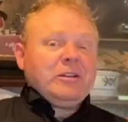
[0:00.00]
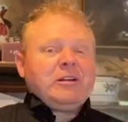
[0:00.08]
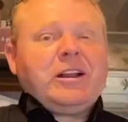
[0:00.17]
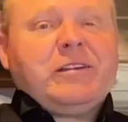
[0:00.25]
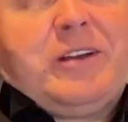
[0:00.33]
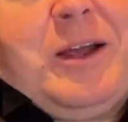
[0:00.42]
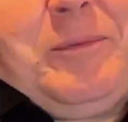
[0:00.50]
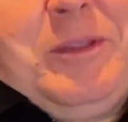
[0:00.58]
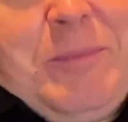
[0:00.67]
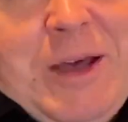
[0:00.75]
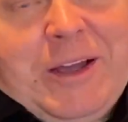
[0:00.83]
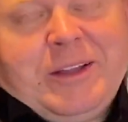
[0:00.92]
a lot of time in the
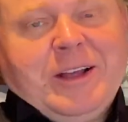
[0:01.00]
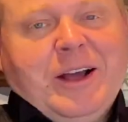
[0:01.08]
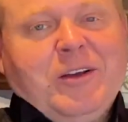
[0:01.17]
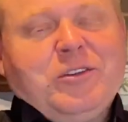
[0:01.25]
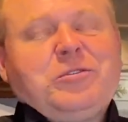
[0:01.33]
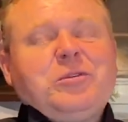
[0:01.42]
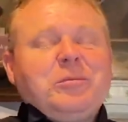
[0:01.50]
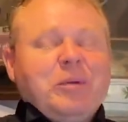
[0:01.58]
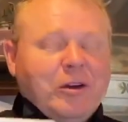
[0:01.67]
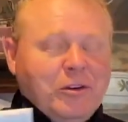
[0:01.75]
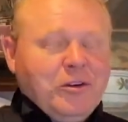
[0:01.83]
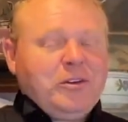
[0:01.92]
back of the house
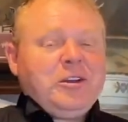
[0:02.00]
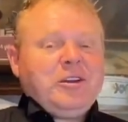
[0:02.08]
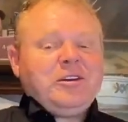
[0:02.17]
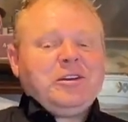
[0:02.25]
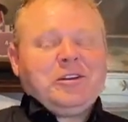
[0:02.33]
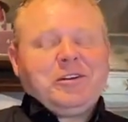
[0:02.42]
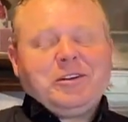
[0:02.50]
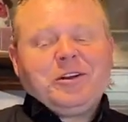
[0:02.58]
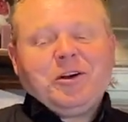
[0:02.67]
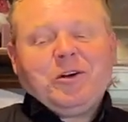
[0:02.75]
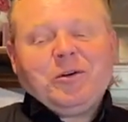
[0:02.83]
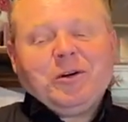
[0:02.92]
about cooking and
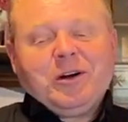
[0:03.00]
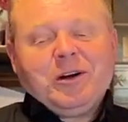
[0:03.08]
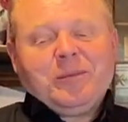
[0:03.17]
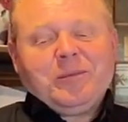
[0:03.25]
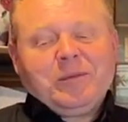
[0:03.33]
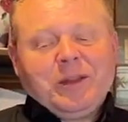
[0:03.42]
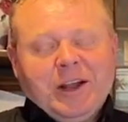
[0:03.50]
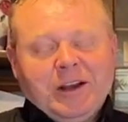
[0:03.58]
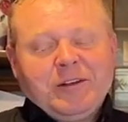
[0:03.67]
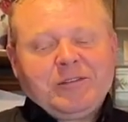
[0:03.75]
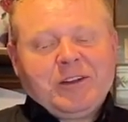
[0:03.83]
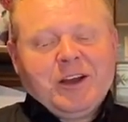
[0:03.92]
not
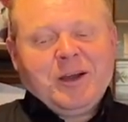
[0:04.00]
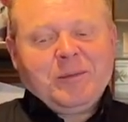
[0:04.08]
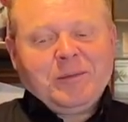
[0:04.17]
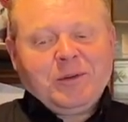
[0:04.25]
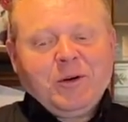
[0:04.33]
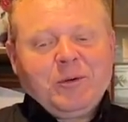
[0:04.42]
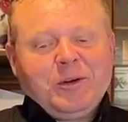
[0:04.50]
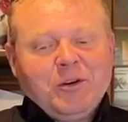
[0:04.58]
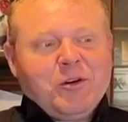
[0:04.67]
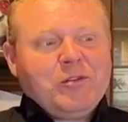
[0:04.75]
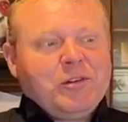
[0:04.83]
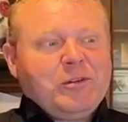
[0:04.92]
enough time going
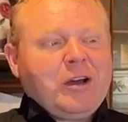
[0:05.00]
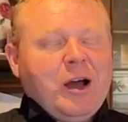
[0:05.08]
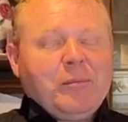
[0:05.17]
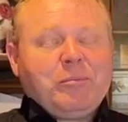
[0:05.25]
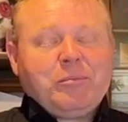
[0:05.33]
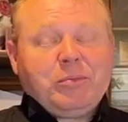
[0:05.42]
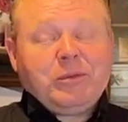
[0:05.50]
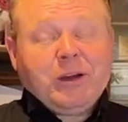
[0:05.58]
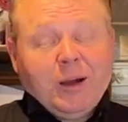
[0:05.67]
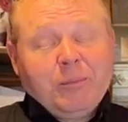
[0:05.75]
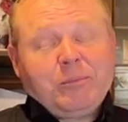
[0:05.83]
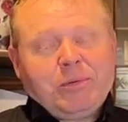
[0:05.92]
over
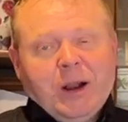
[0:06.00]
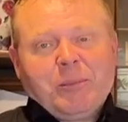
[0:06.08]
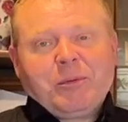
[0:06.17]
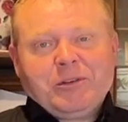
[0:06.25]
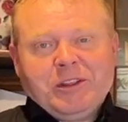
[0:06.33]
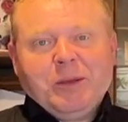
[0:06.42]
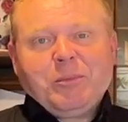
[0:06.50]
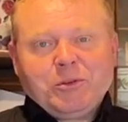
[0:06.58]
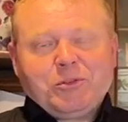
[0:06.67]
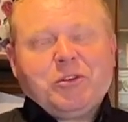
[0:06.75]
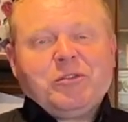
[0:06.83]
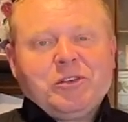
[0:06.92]
top proper table
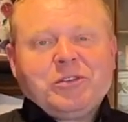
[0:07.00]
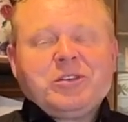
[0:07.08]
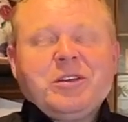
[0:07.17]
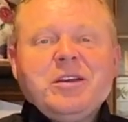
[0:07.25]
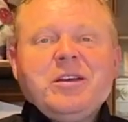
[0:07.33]
service.